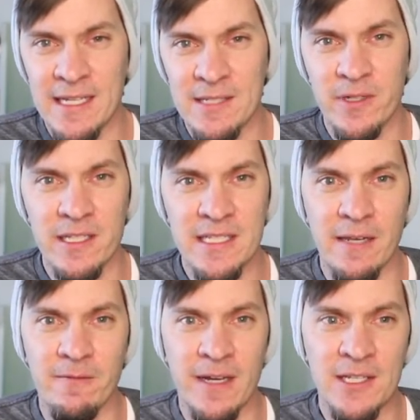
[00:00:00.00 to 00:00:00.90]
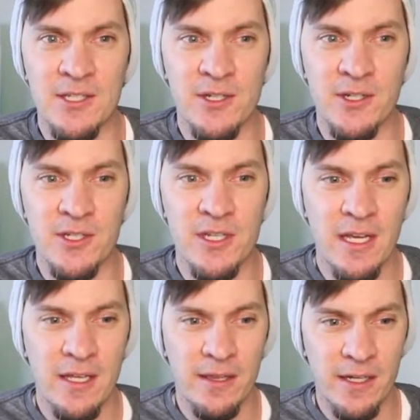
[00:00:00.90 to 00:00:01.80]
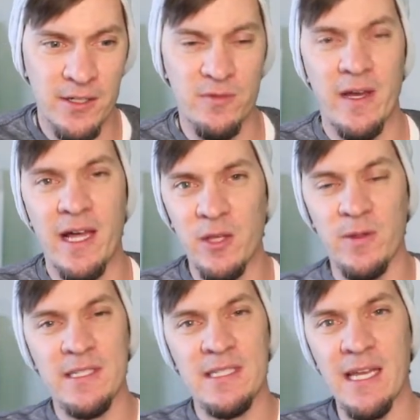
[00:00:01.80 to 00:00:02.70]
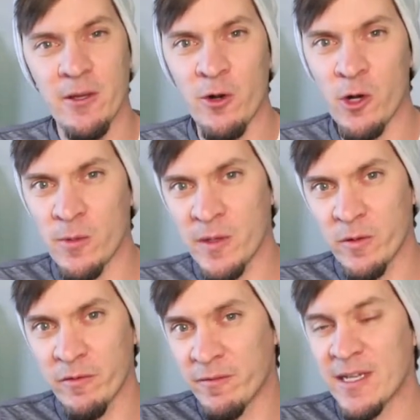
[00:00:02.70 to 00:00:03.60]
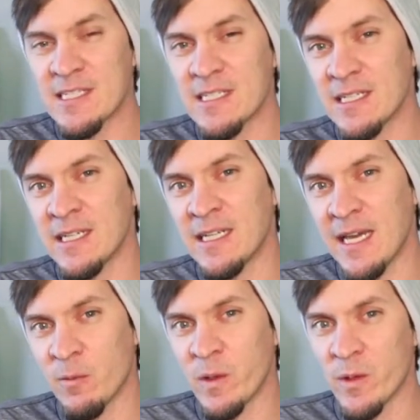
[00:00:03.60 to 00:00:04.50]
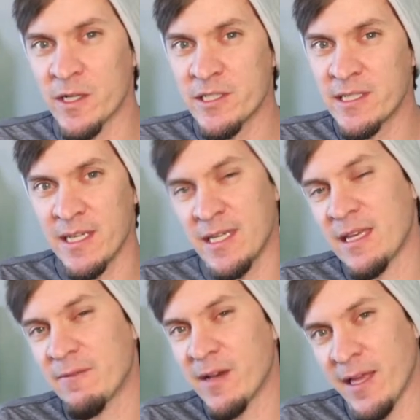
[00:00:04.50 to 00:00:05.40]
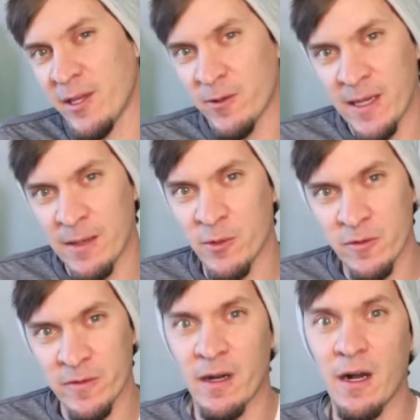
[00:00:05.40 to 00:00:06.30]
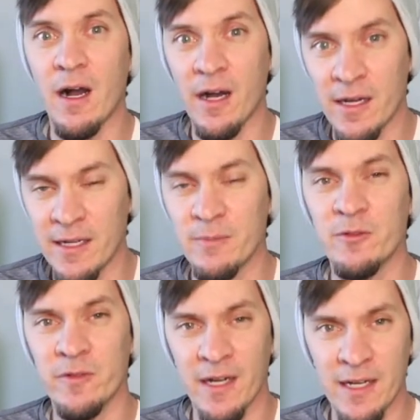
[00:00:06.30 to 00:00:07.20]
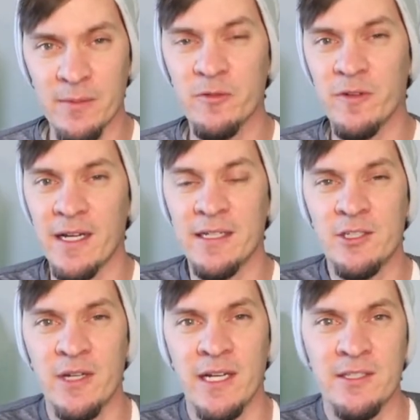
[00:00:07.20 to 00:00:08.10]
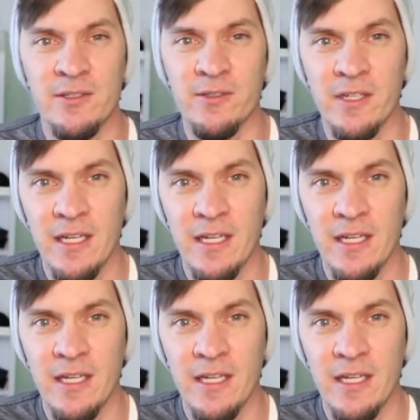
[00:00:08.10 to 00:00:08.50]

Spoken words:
As real estate investors, there's value inside the home that we've invested in, and we want to take that value and move on and move on and move on and try to